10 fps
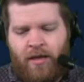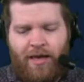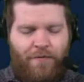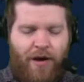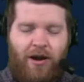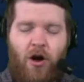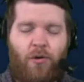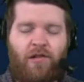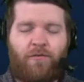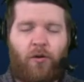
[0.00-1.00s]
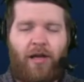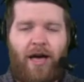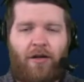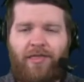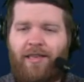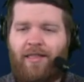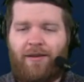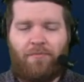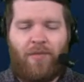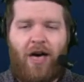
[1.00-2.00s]
If I know he's fully healthy,
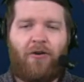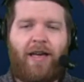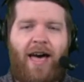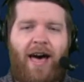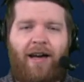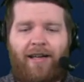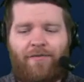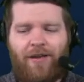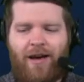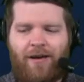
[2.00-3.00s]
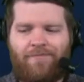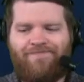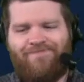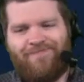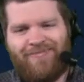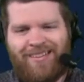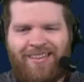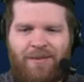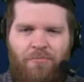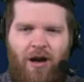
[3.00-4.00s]
then hell yeah. If not,
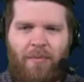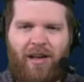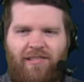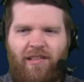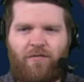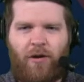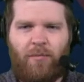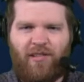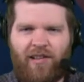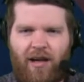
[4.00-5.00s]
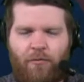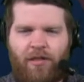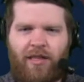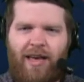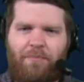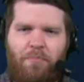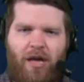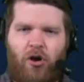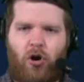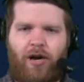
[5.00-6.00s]
probably sense for him to sign with a
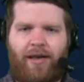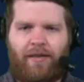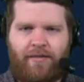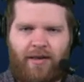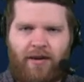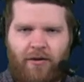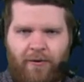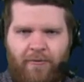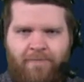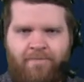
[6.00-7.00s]
bigger contender.